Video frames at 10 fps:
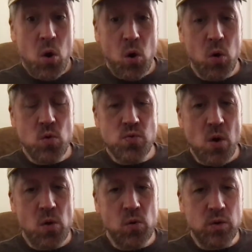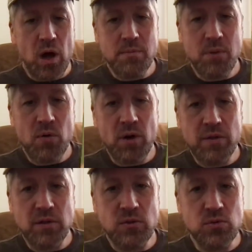Oh no, lawn mower
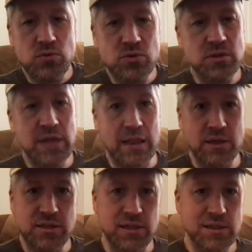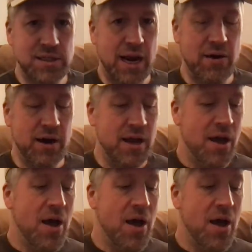on the loose. That looks a little scary.